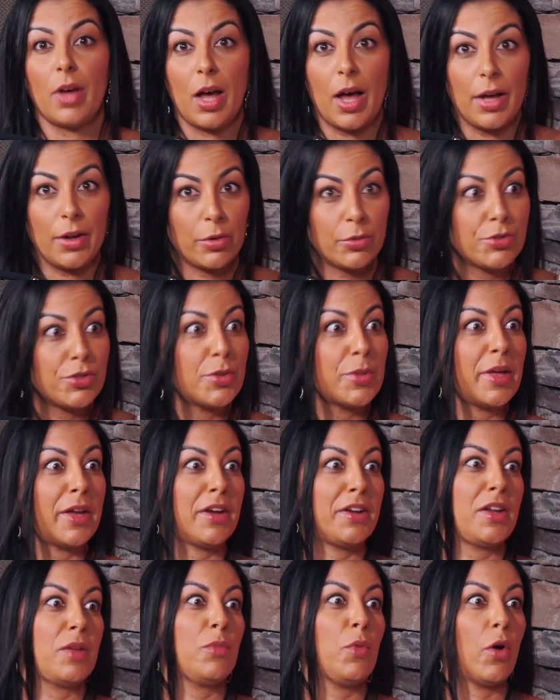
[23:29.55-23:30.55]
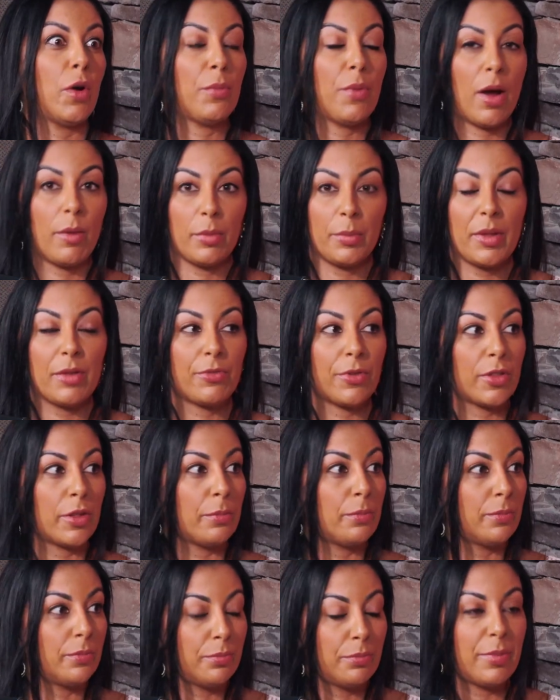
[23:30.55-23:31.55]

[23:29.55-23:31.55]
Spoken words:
I don't do that anymore, probably for the